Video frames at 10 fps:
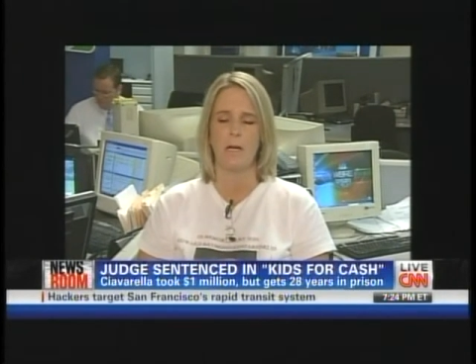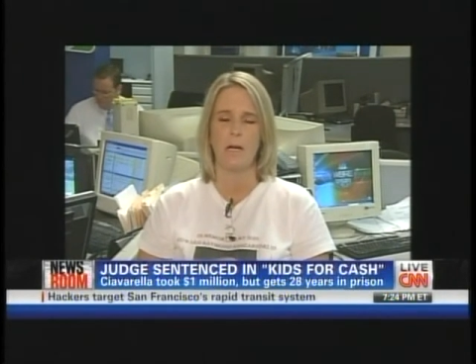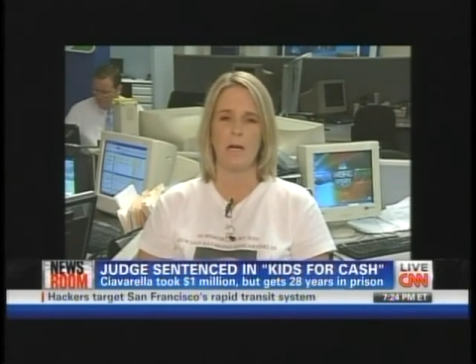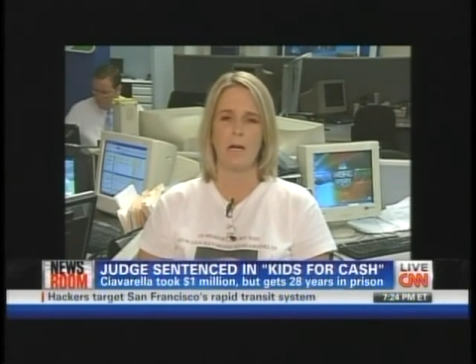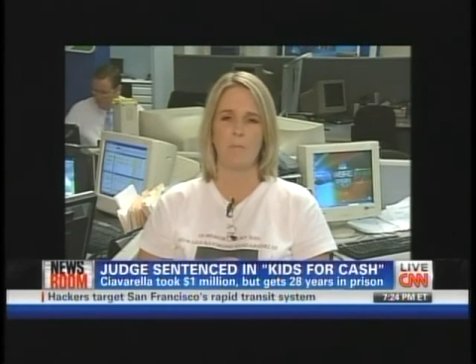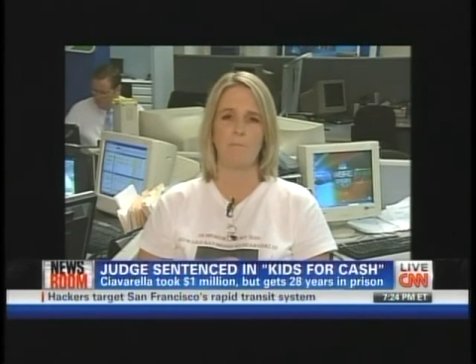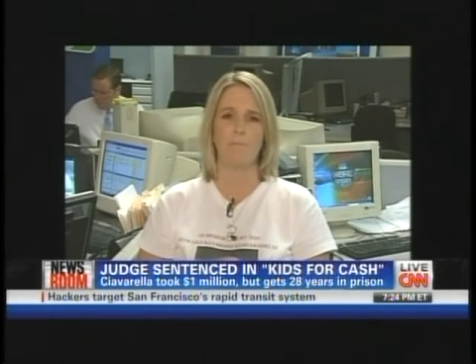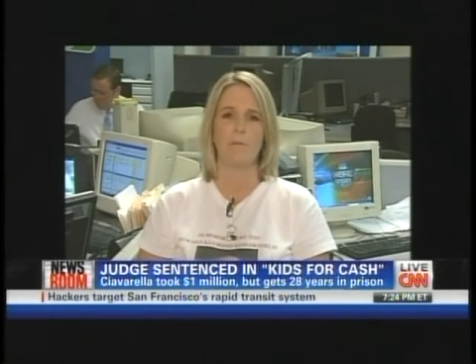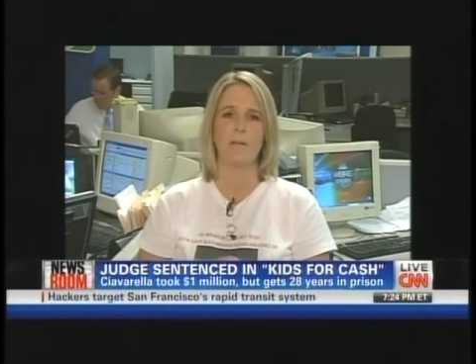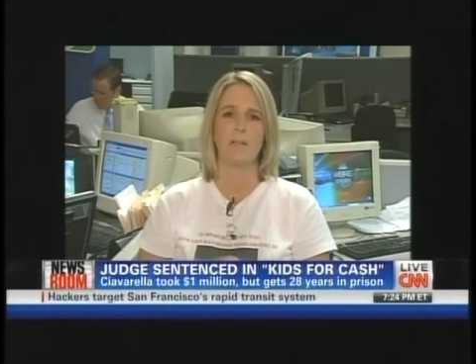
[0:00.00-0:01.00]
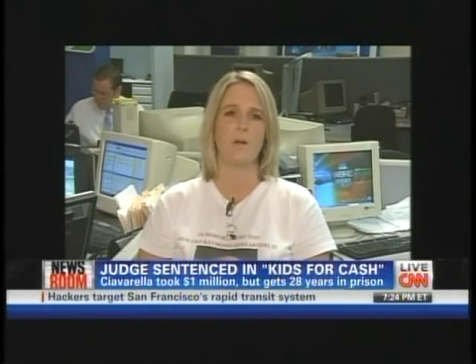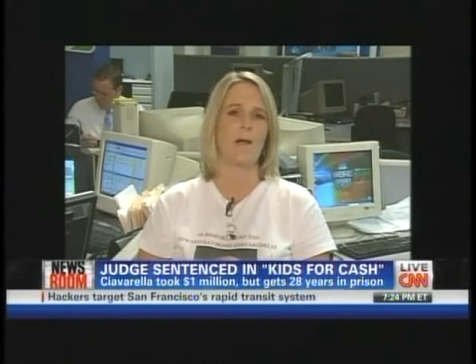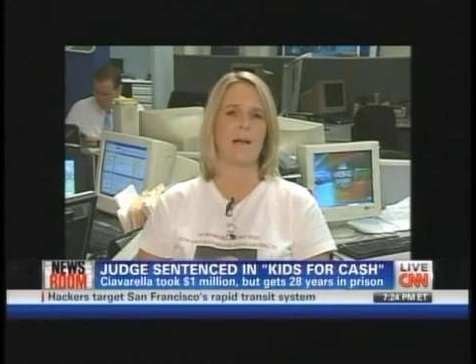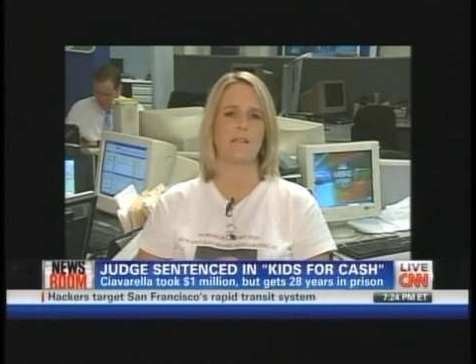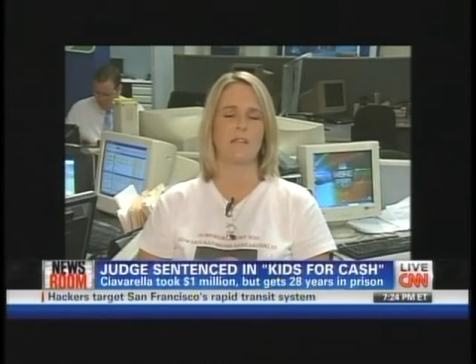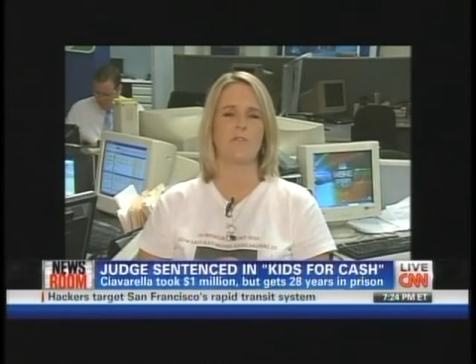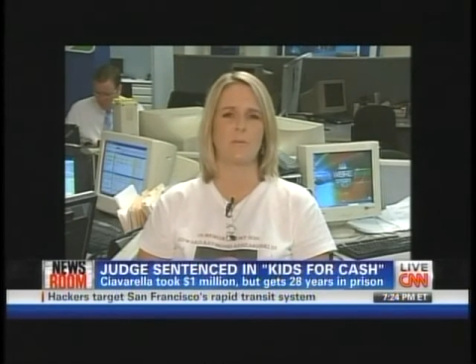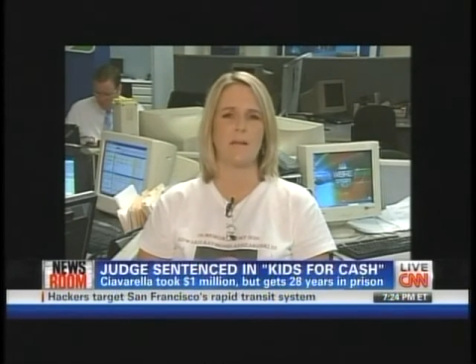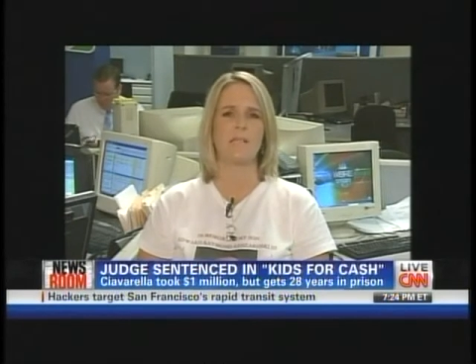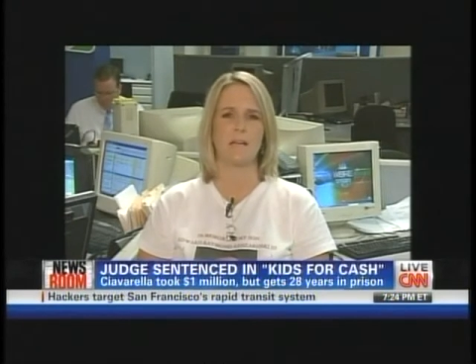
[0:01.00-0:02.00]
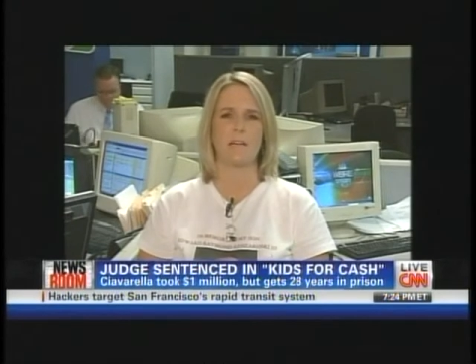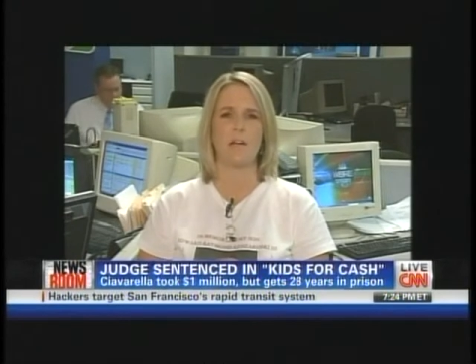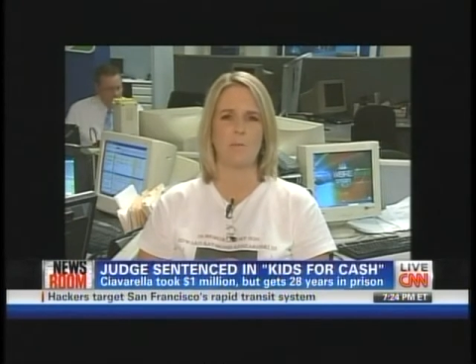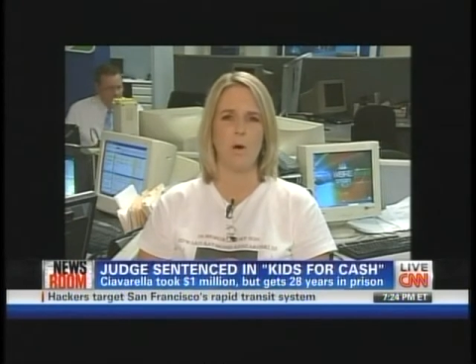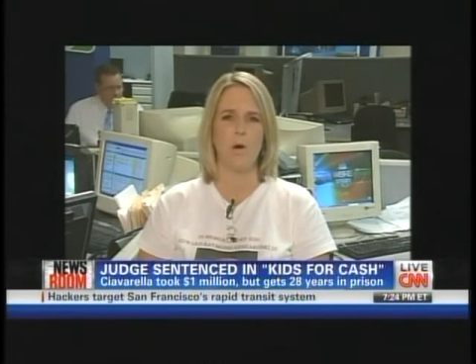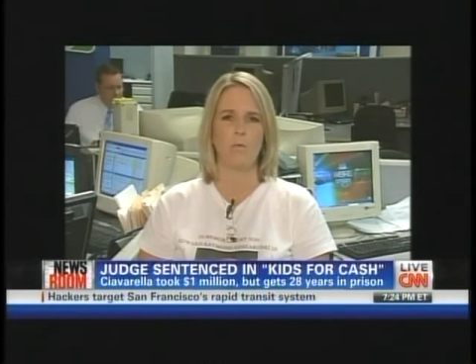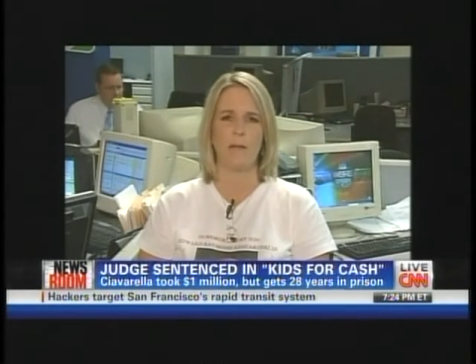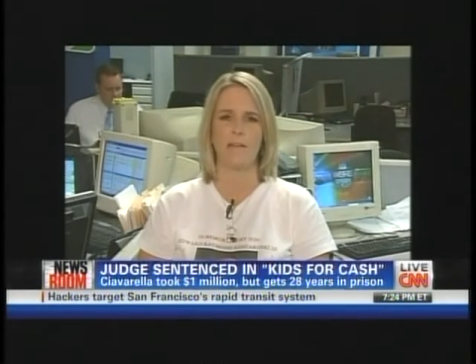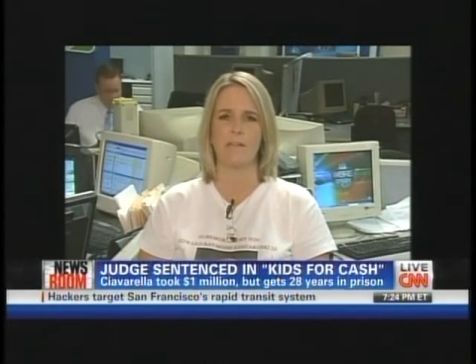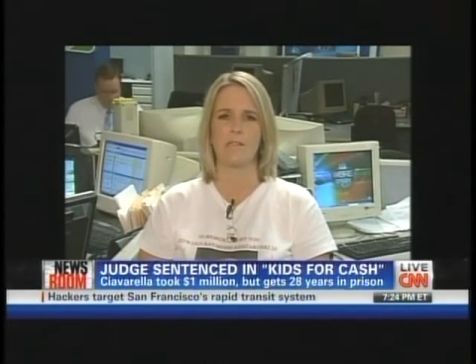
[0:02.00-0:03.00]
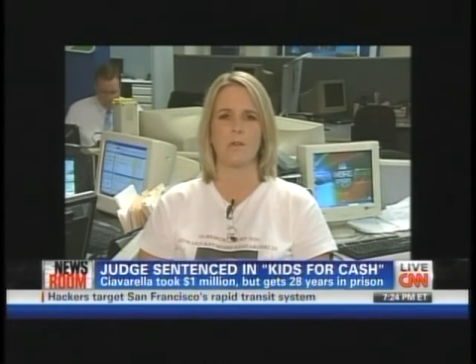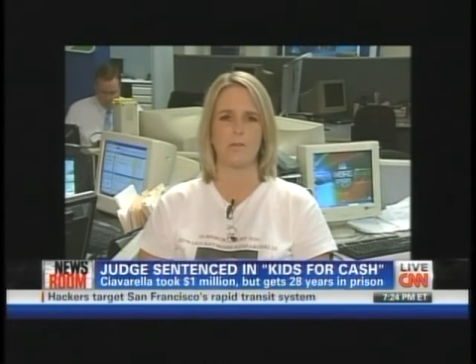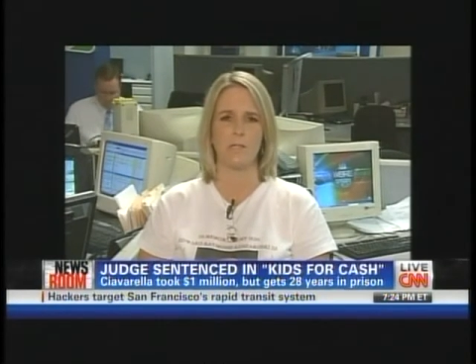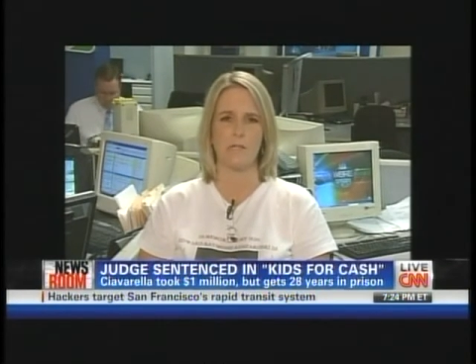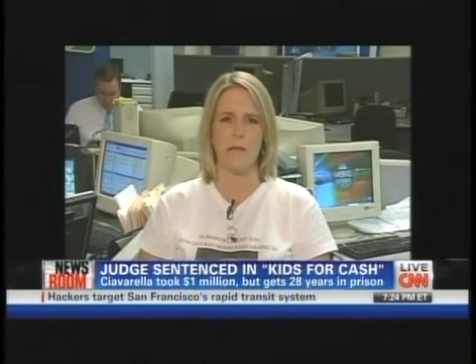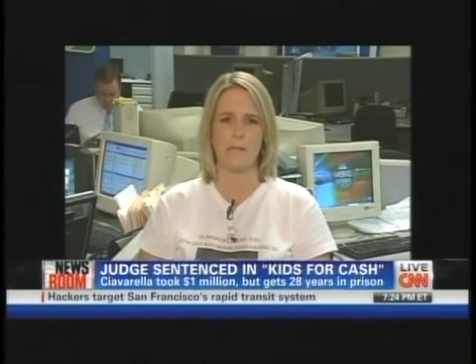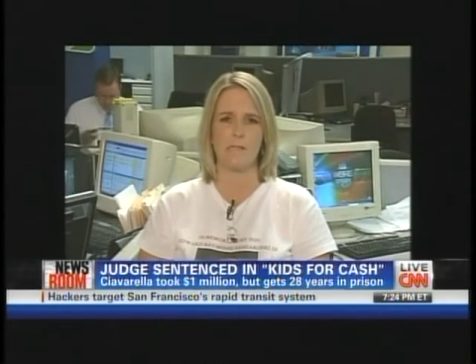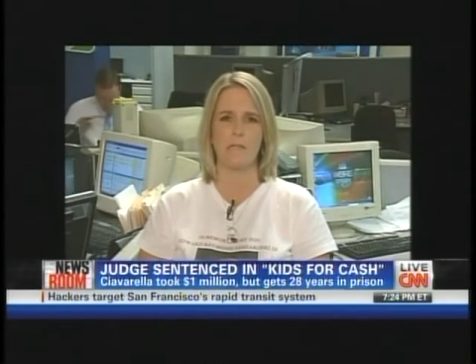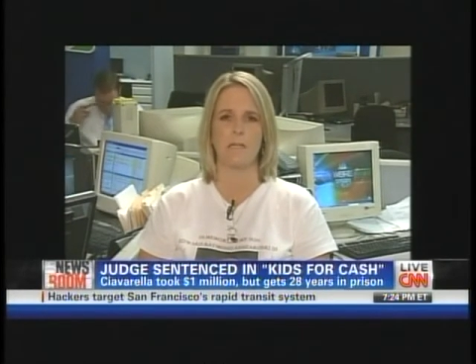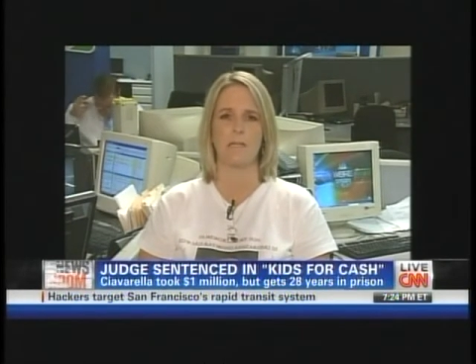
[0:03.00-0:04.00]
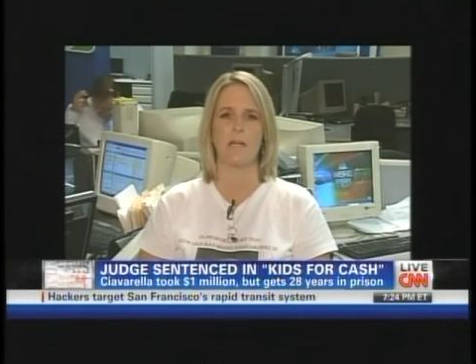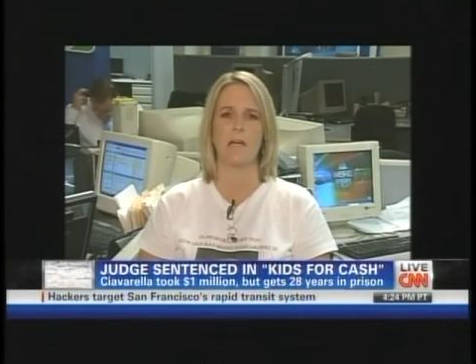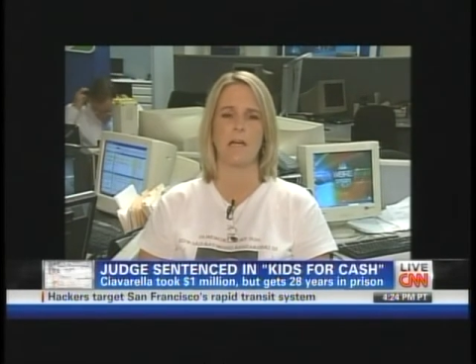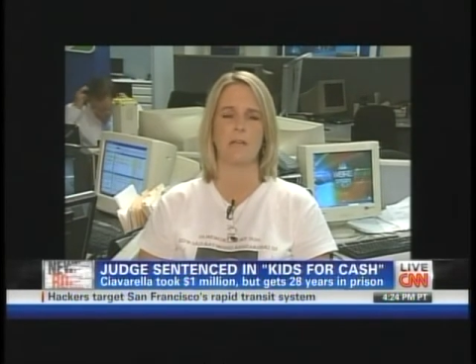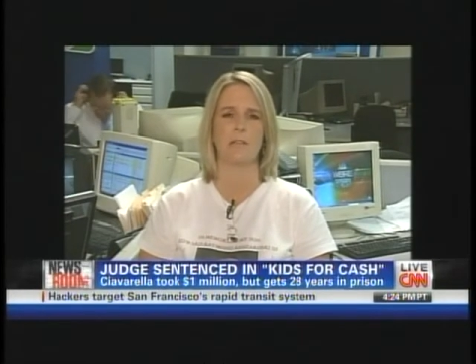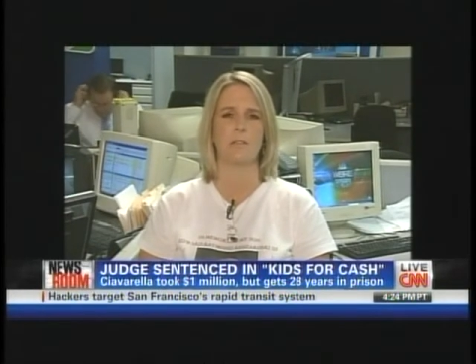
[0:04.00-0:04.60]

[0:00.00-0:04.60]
asking for my son to come home, that he has learned his lesson, and,